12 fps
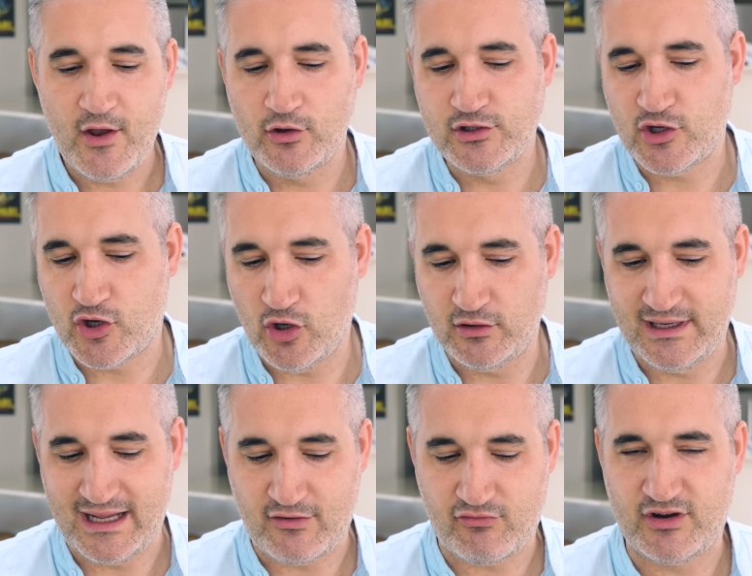They also call
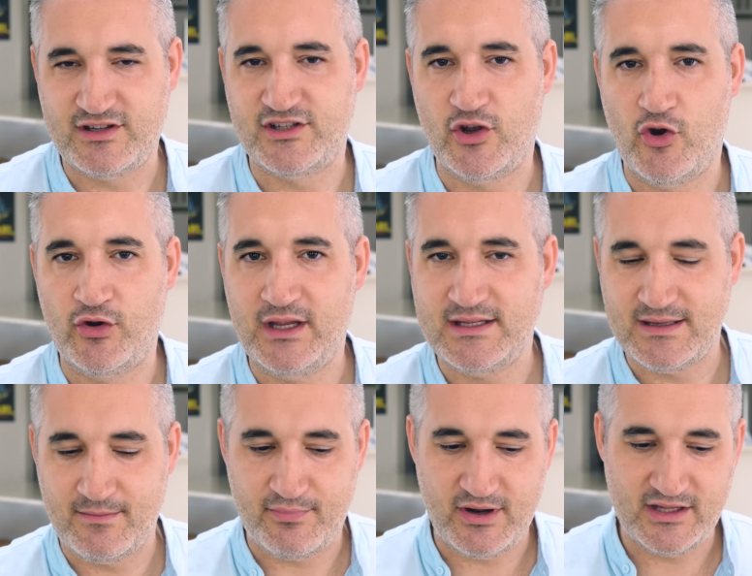like risoni.
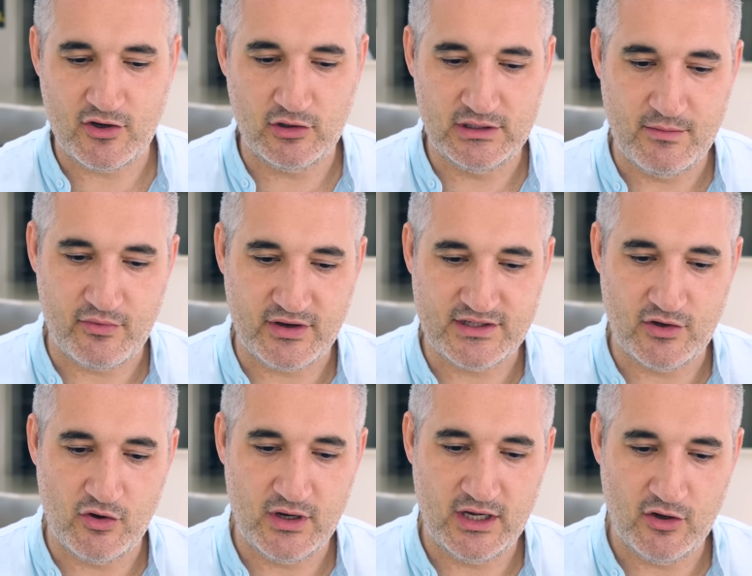Some brand call them
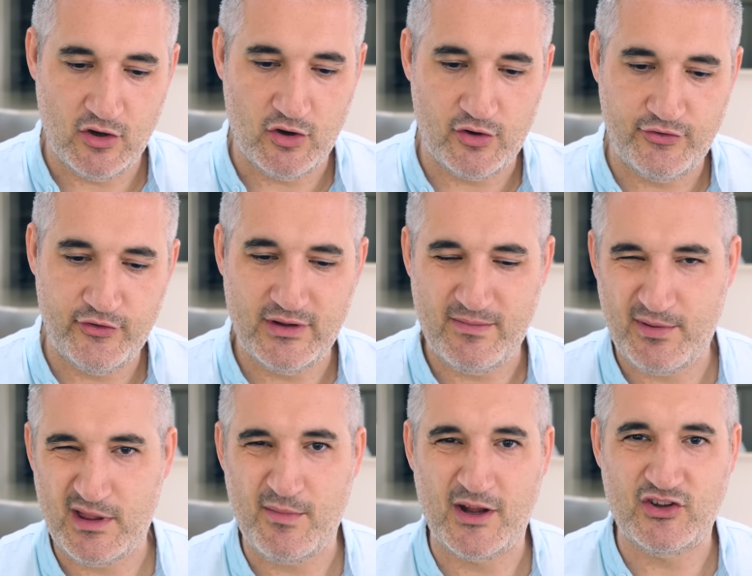risoni, not orzo. They're
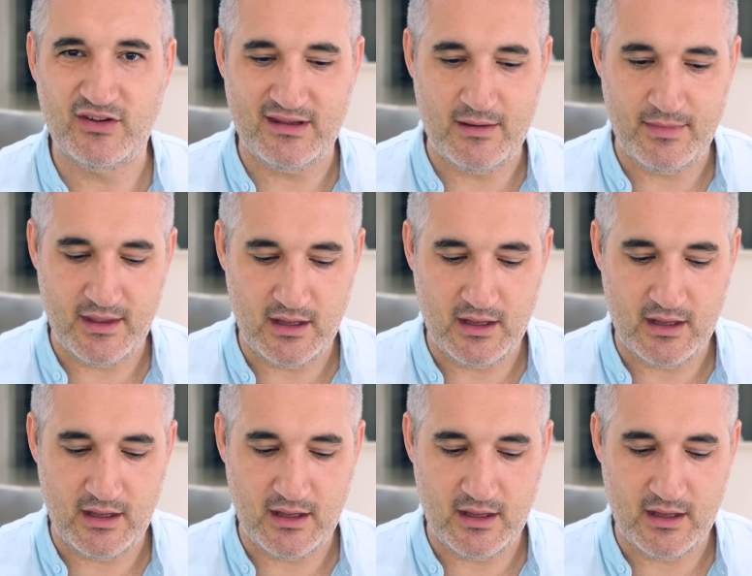pretty much the same